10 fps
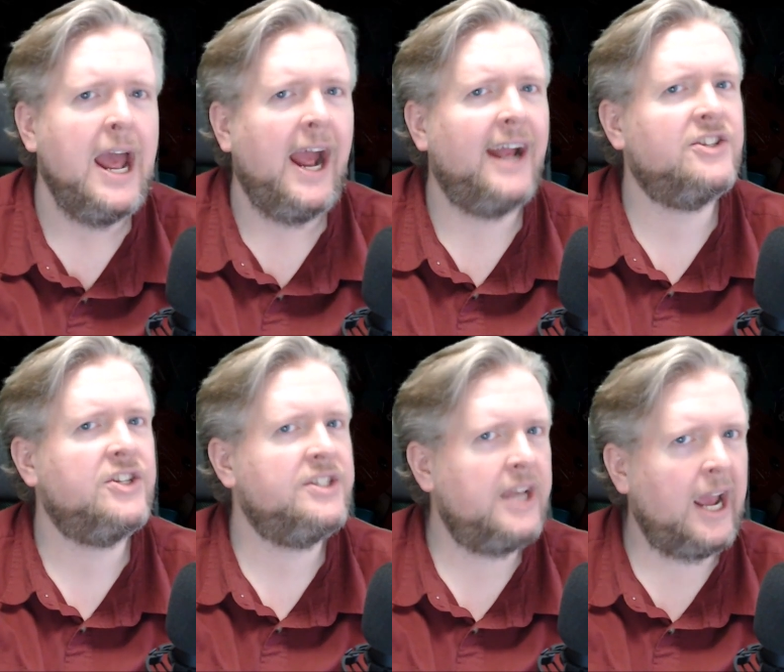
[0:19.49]
and
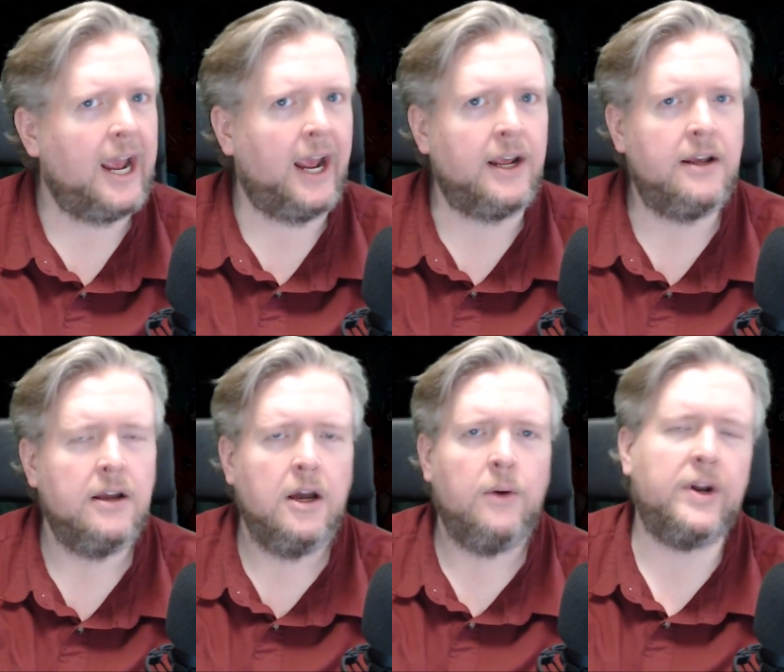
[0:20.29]
today,
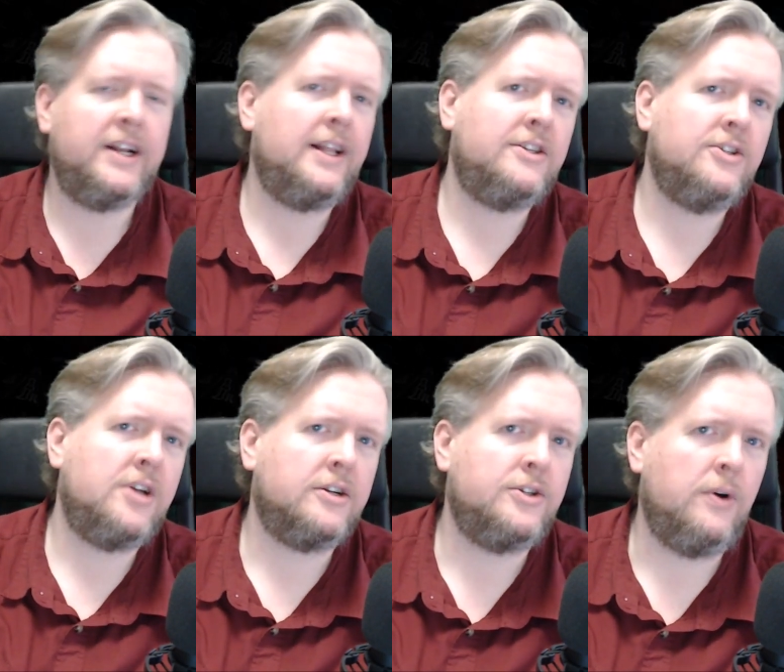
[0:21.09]
what I'd like to
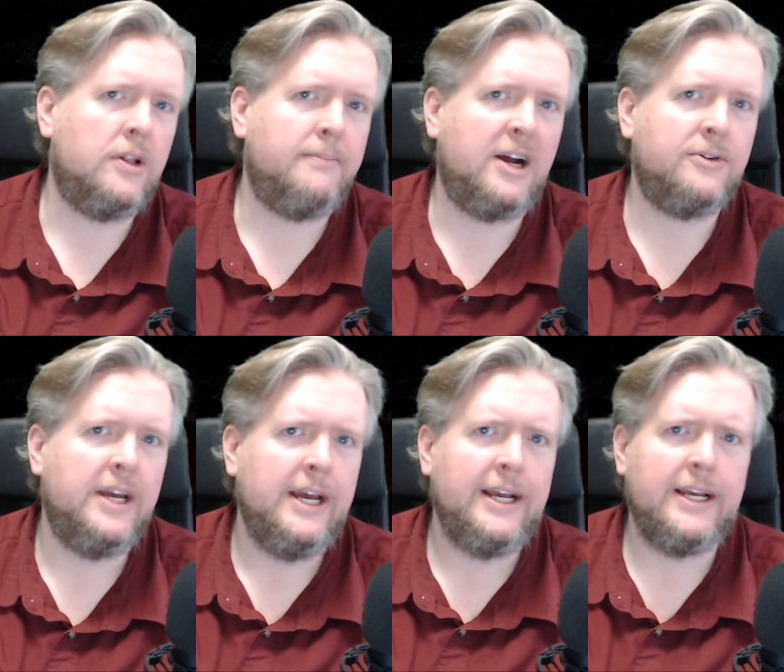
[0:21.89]
talk to you all about
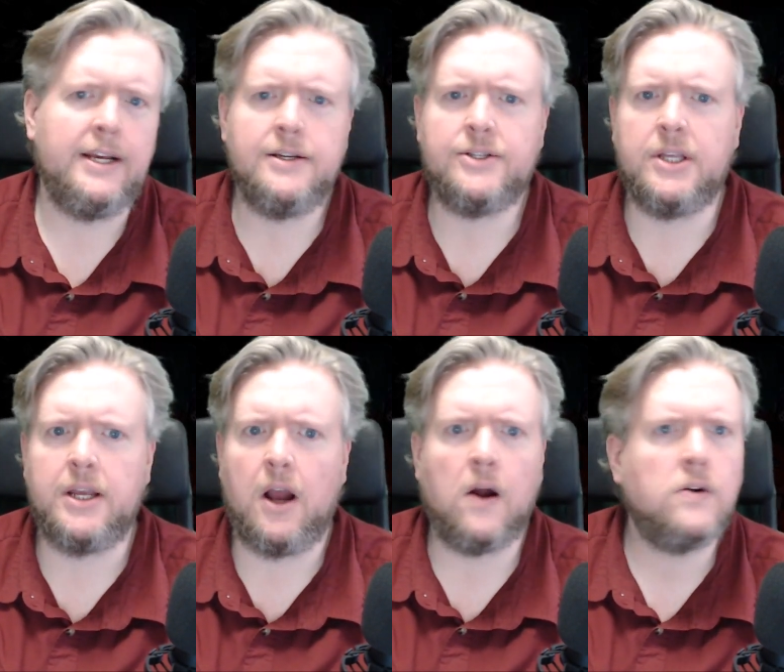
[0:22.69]
is
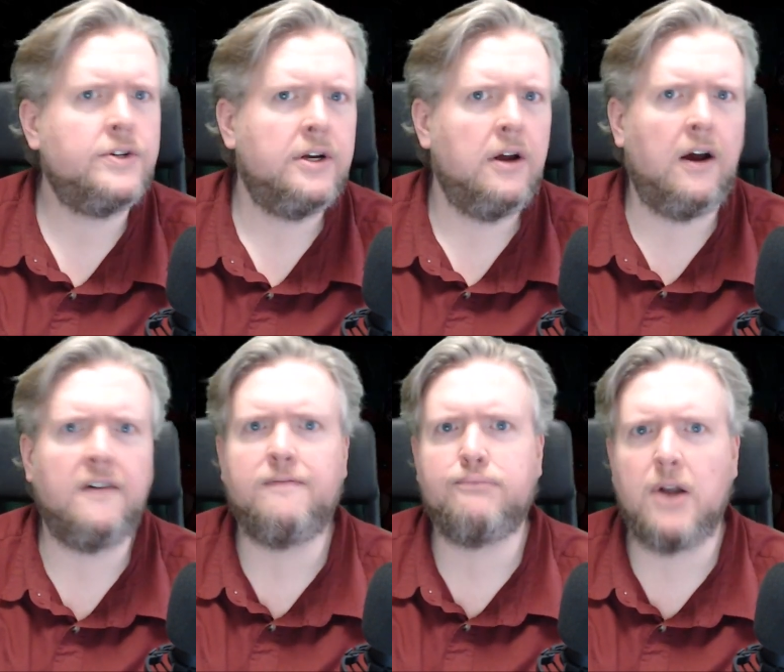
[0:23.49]
the art
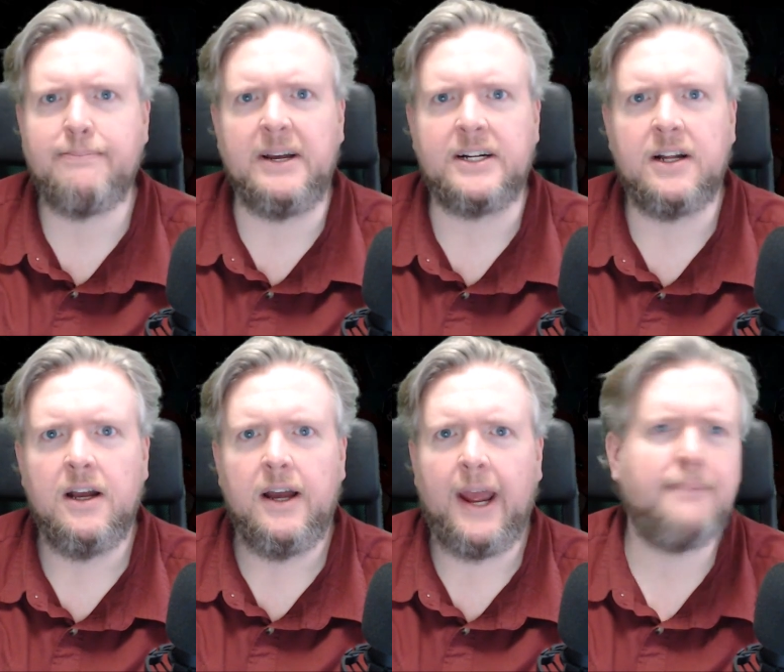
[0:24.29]
of prepping
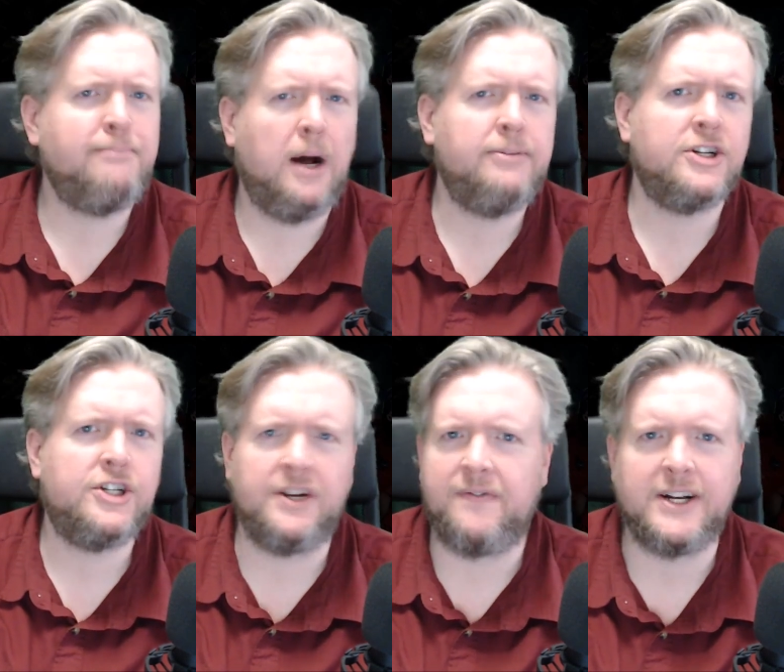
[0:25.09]
a
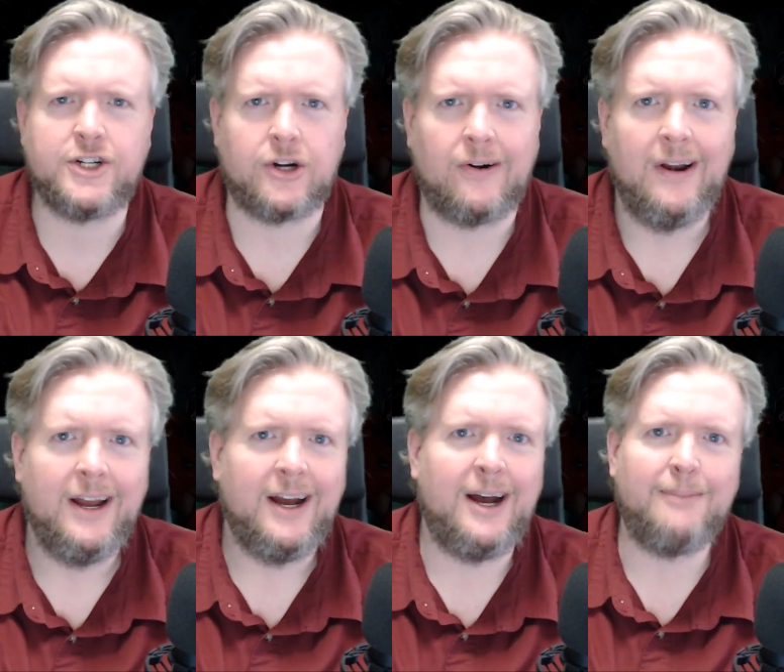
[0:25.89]
published adventure,
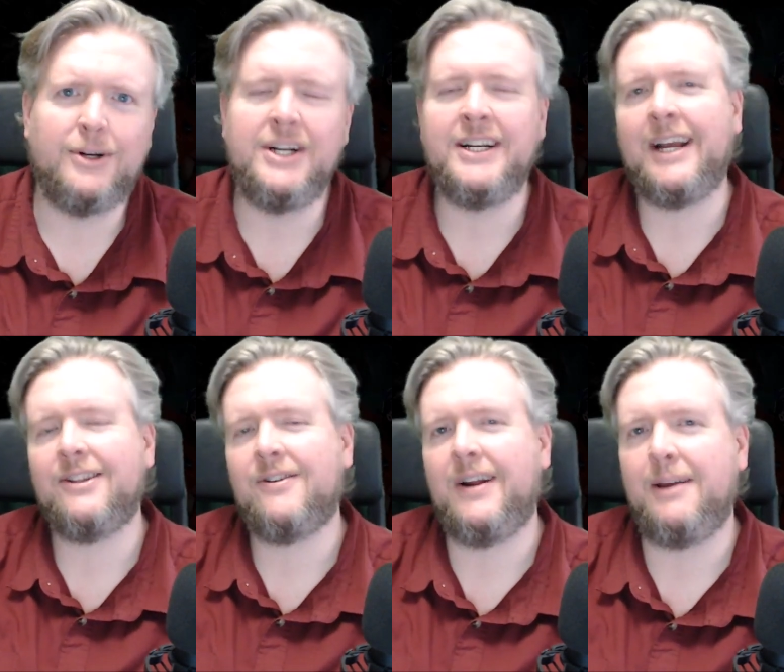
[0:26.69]
putting
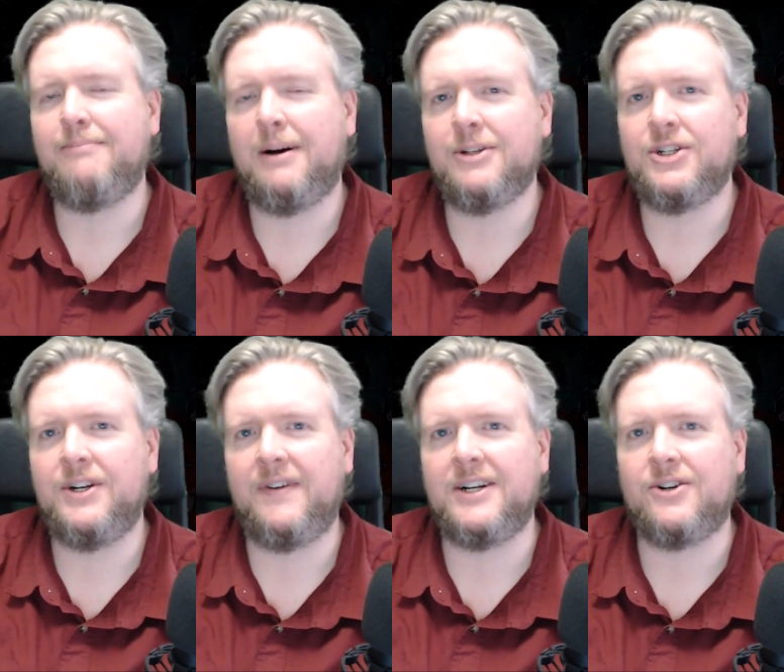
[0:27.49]
together a published
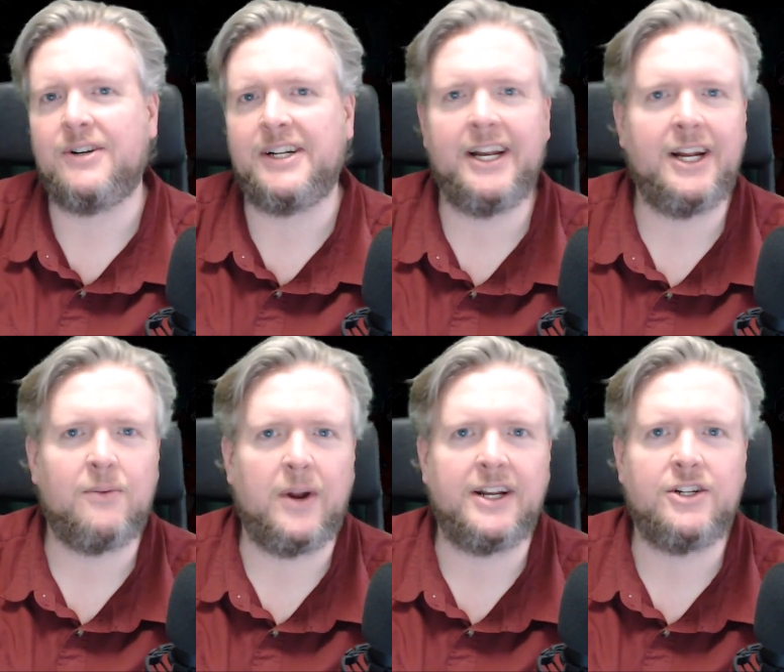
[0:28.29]
adventure and getting it
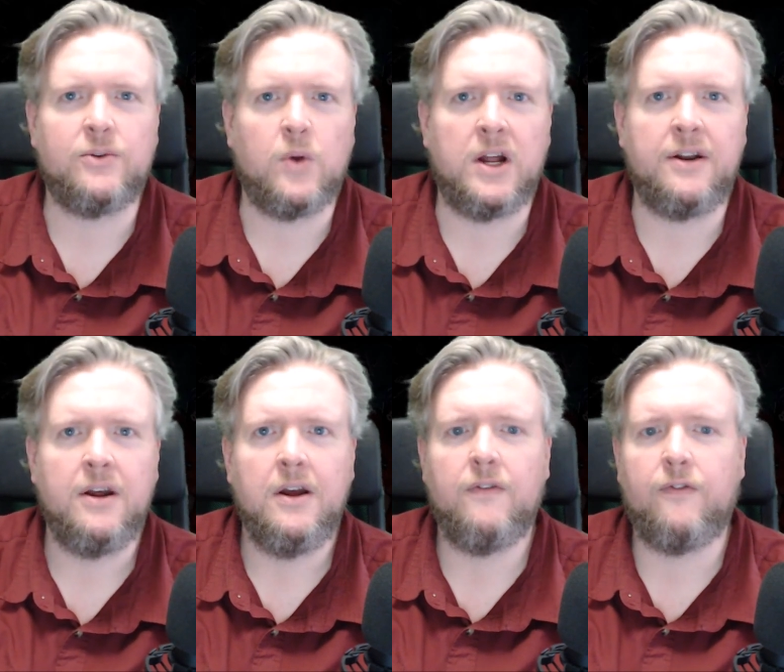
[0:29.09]
ready to run
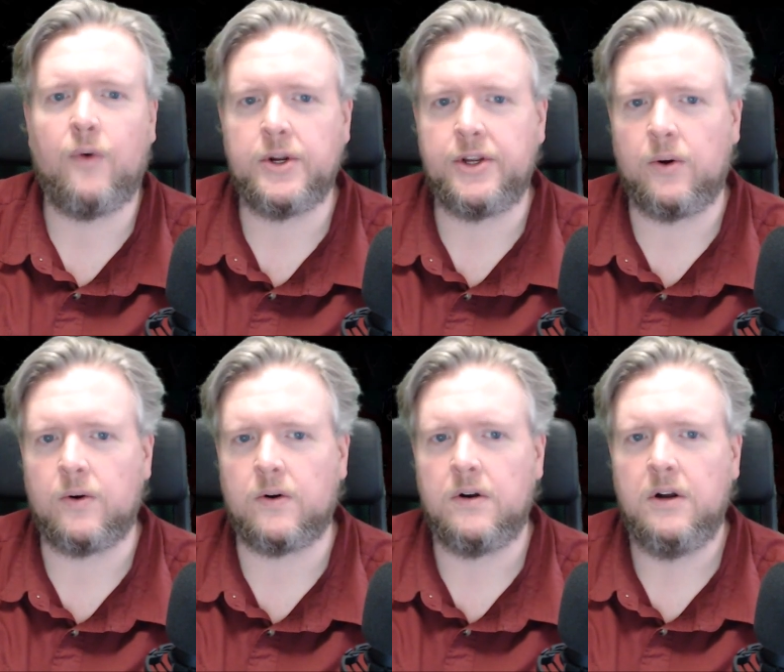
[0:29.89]
for
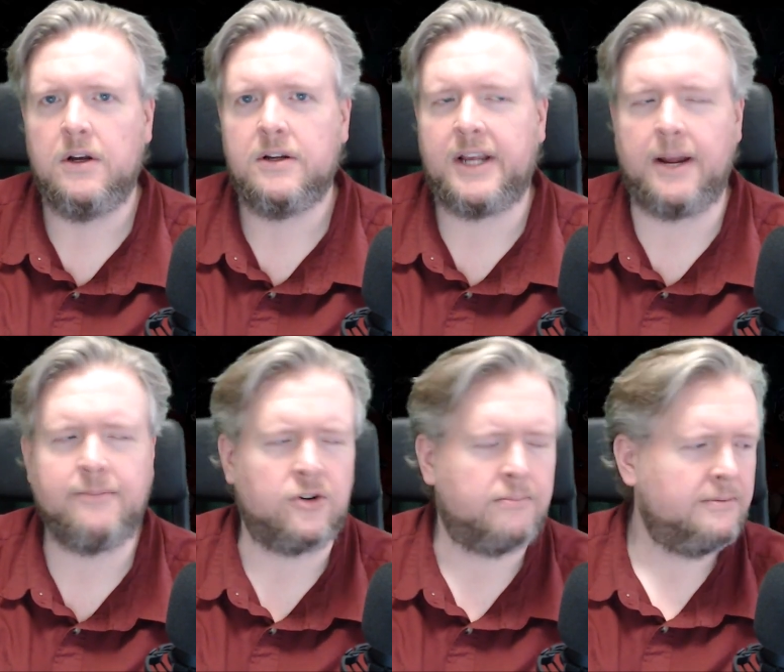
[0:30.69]
your game
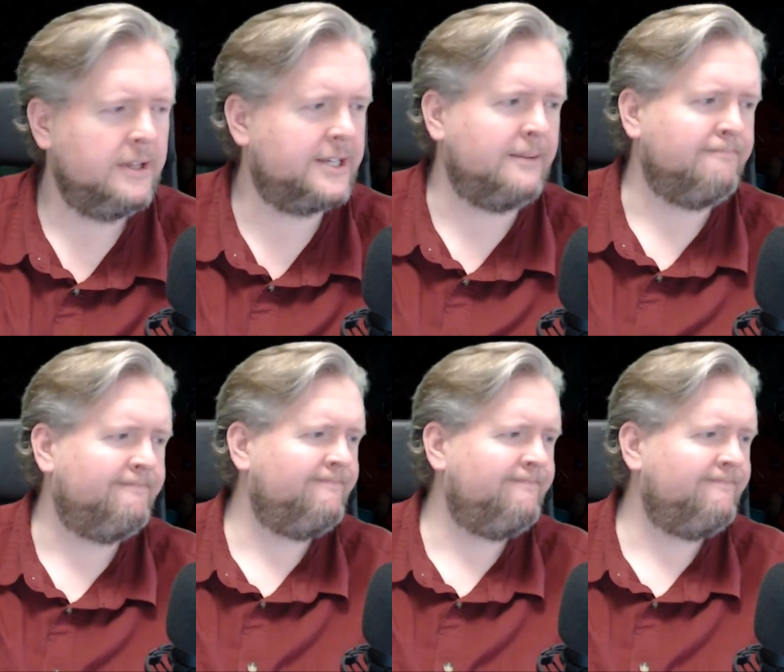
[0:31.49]
group. Listen,